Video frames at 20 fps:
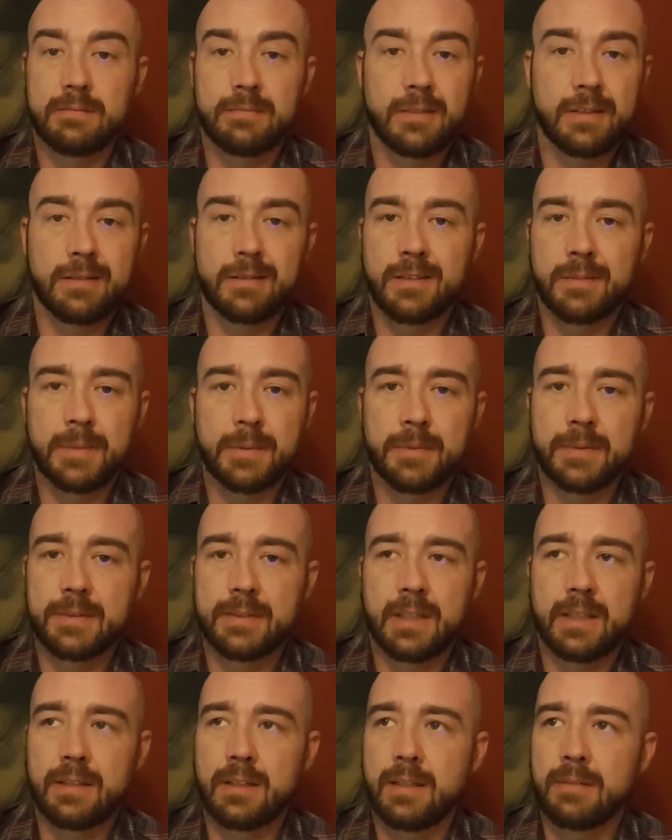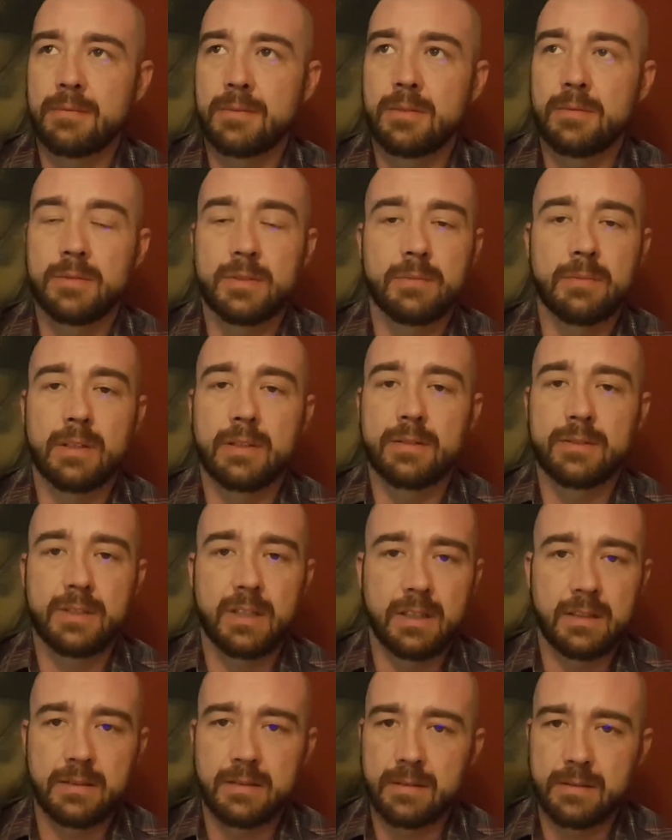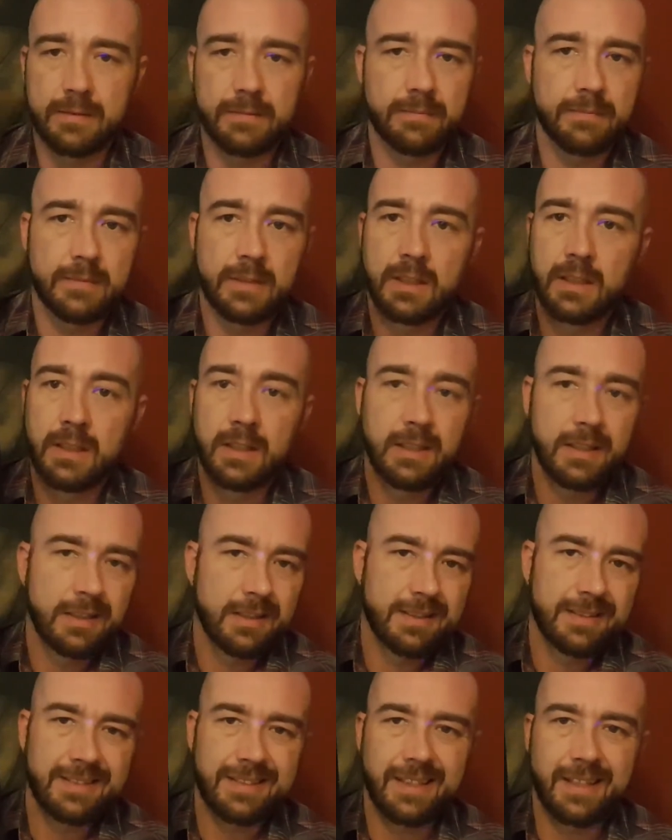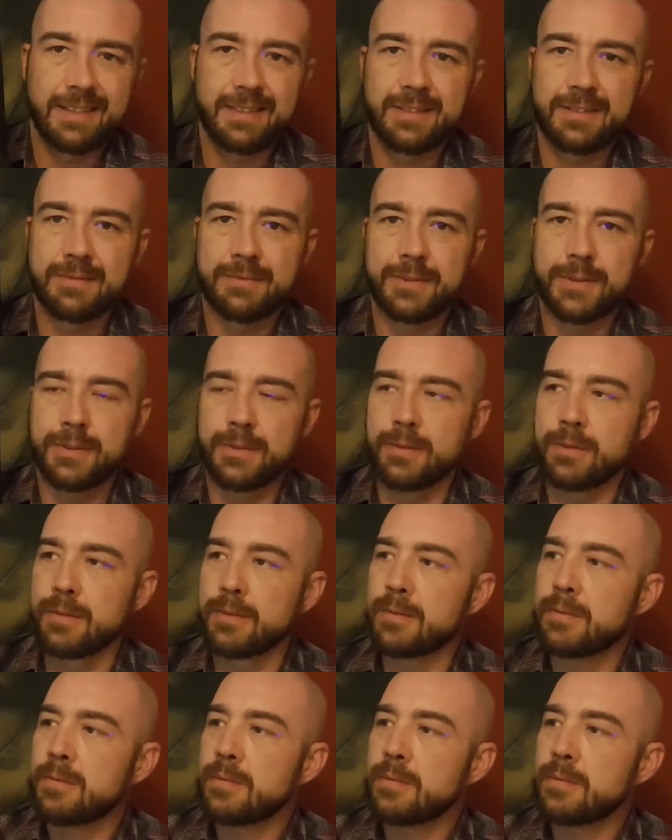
I know a lot of people say that, well, when the weather changes. It kind of is true.